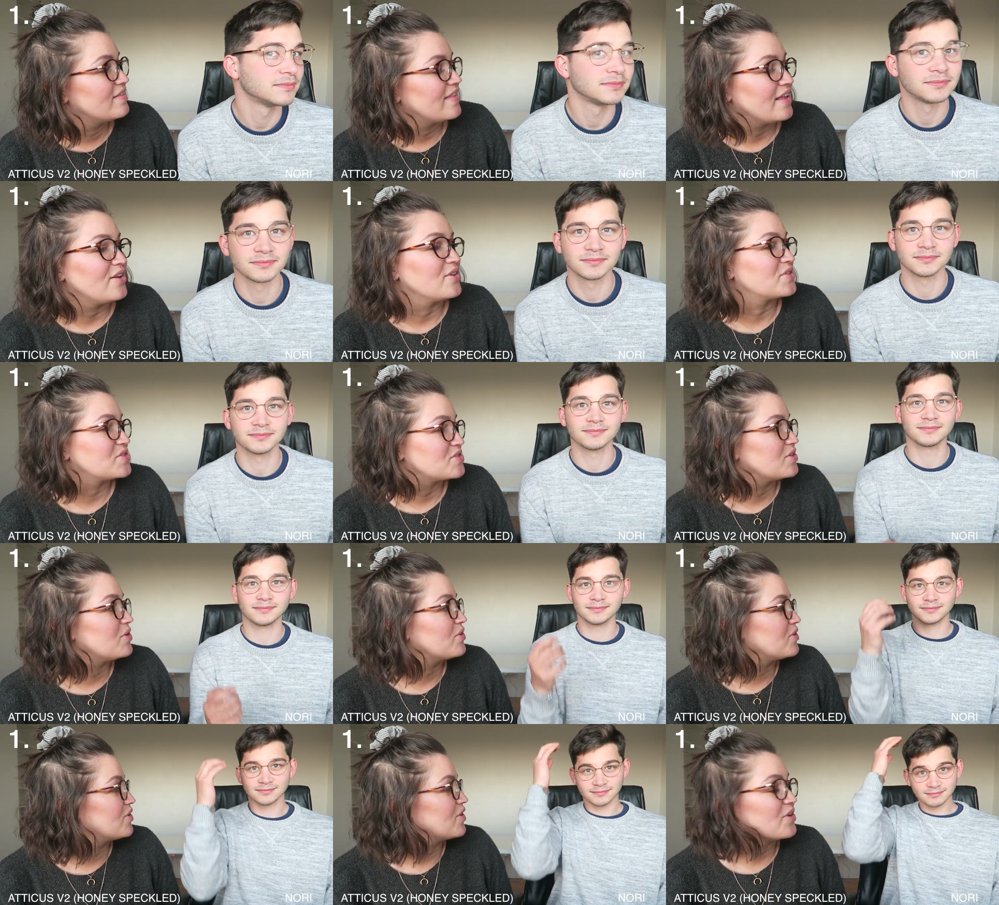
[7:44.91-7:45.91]
Speaker 1: They look
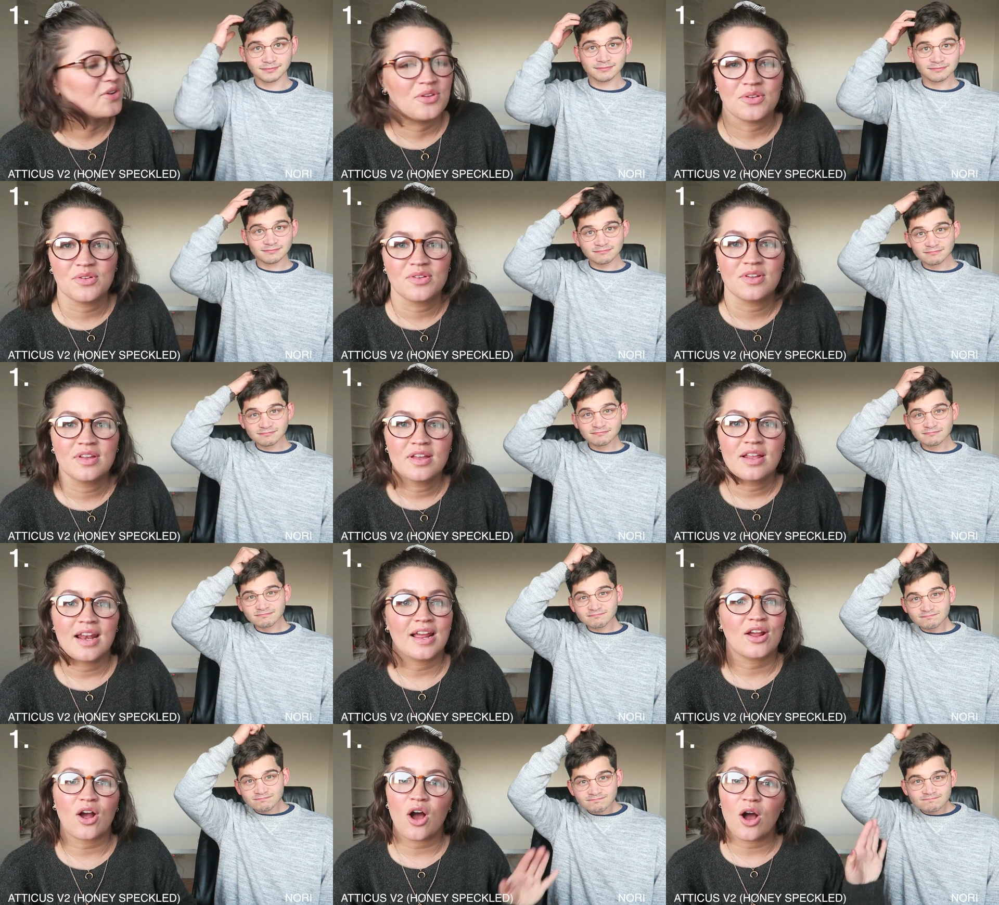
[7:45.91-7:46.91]
so good on you.
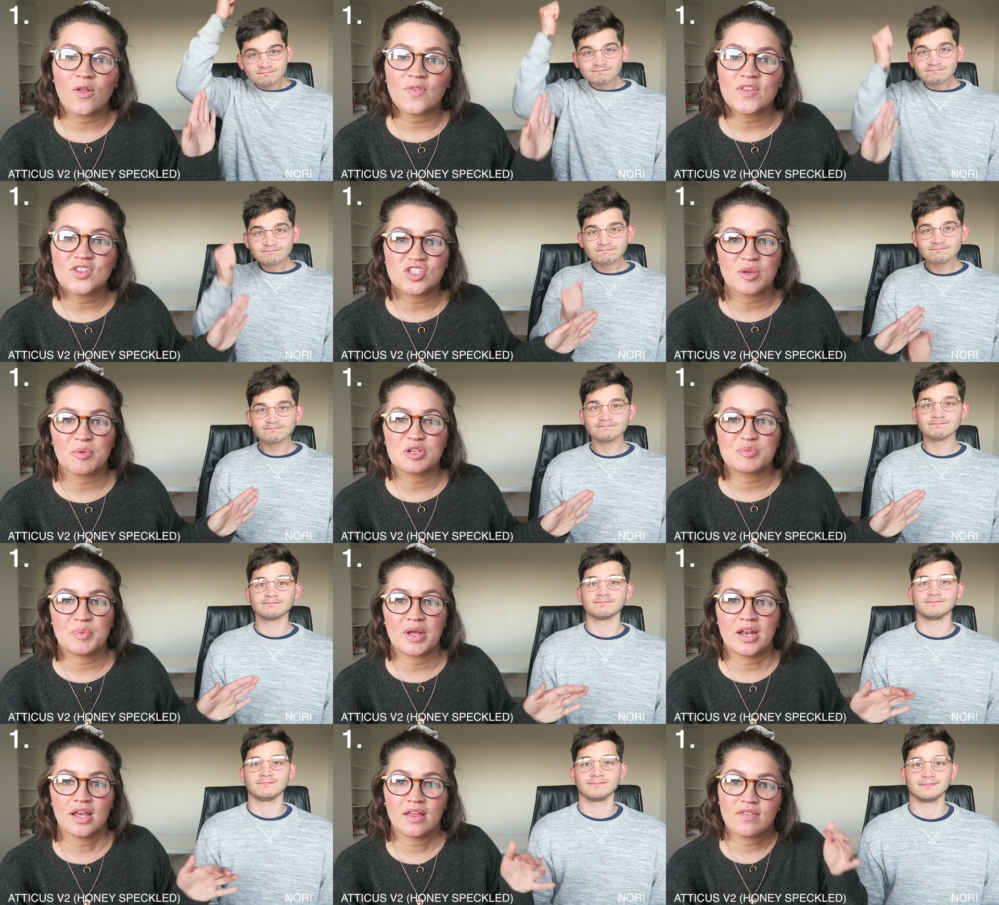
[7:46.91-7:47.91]
Like, aren't these so much
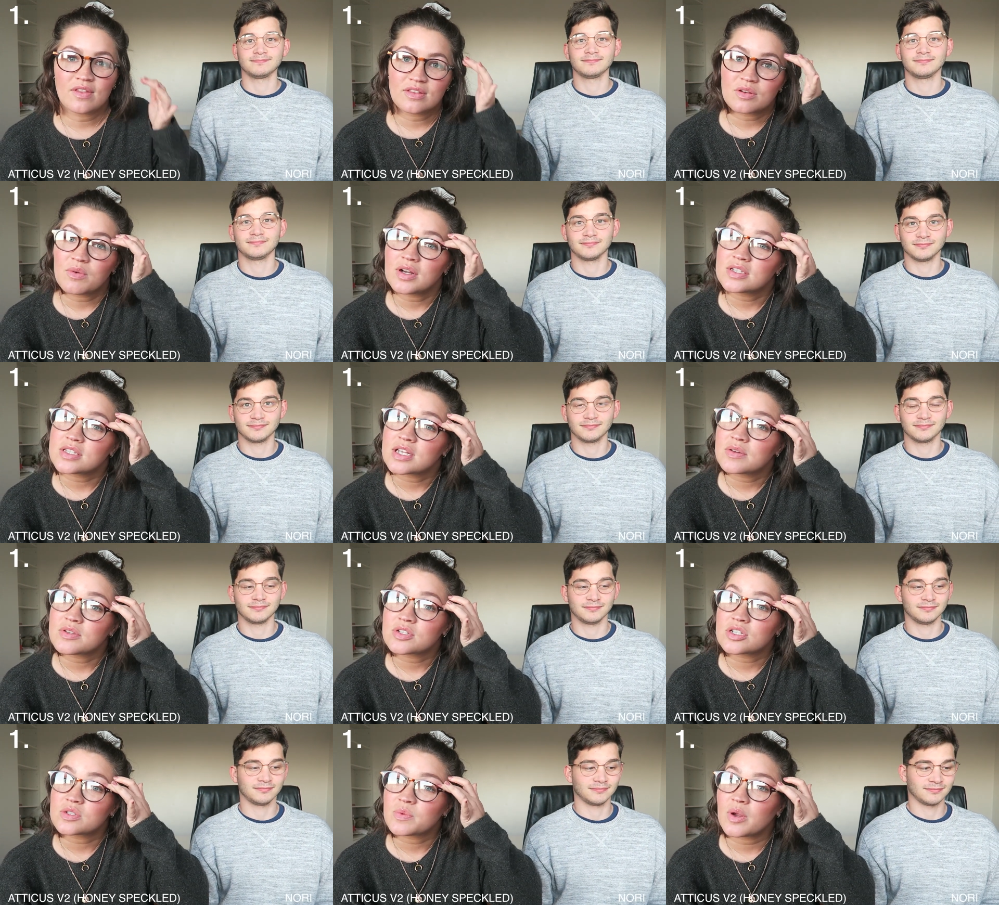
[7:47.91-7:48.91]
better than the ones that he
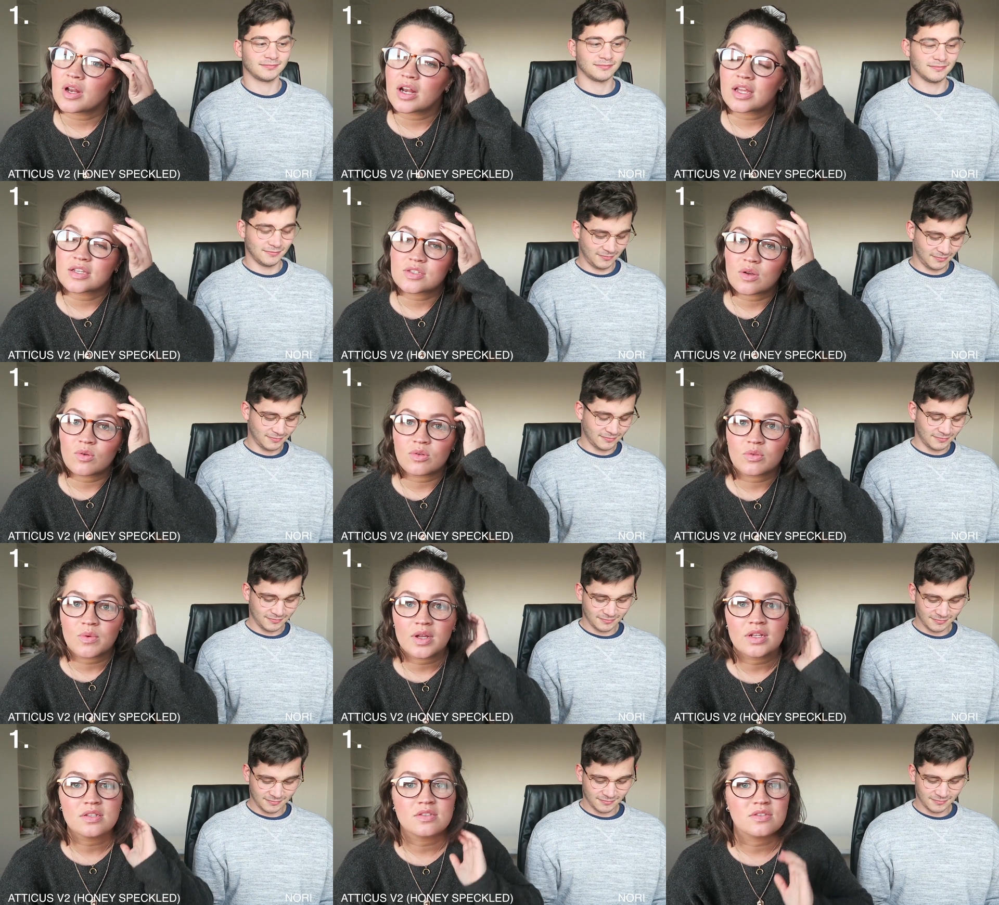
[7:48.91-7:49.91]
was just wearing, like his old
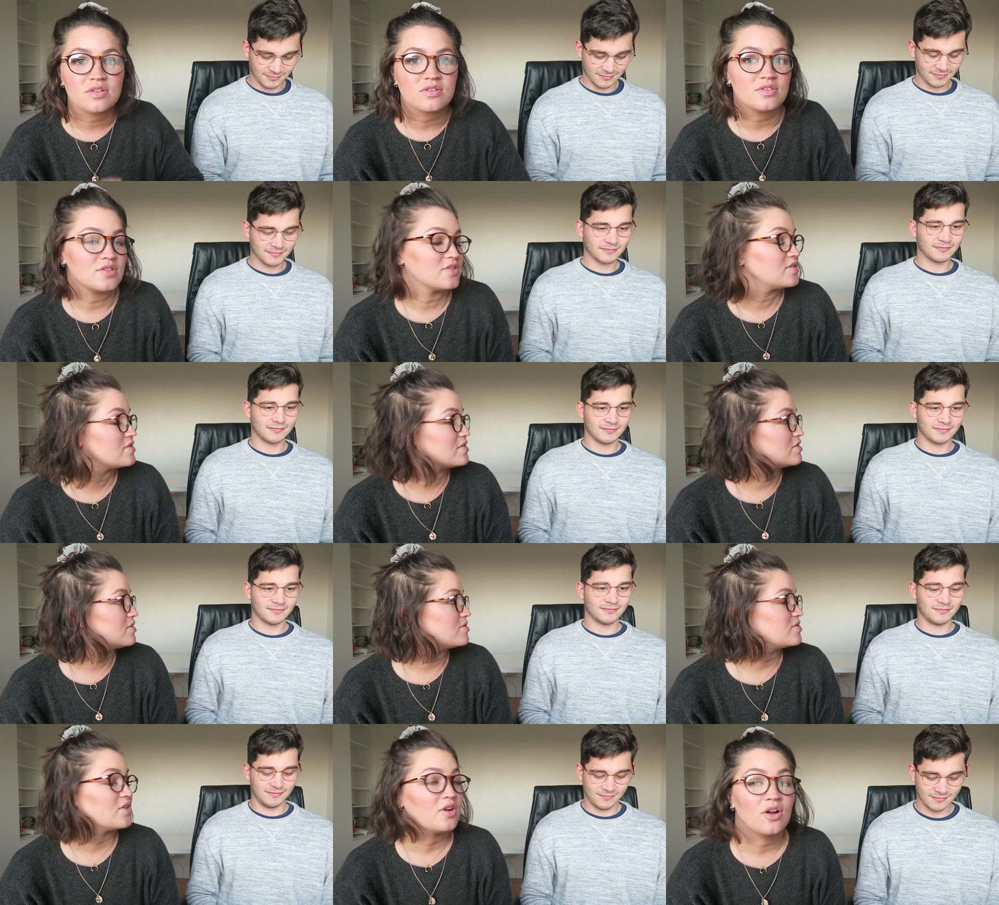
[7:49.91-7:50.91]
ones? Those are just,
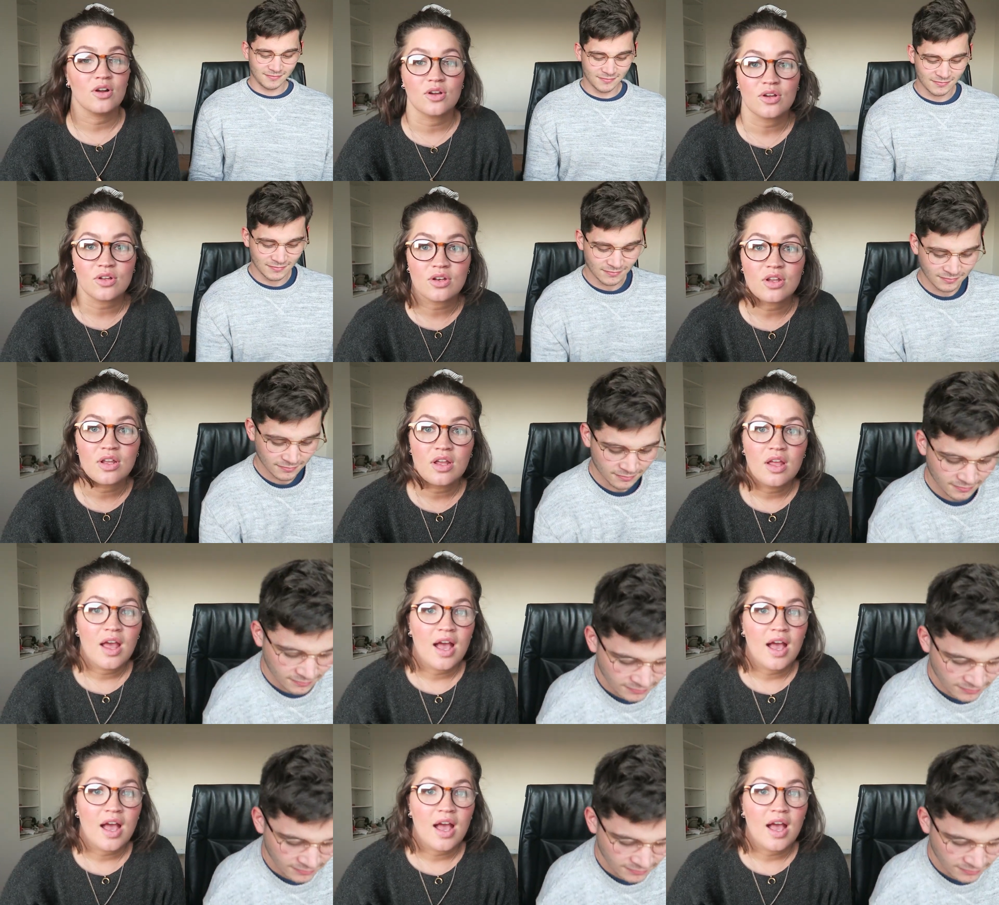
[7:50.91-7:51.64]
those are not good.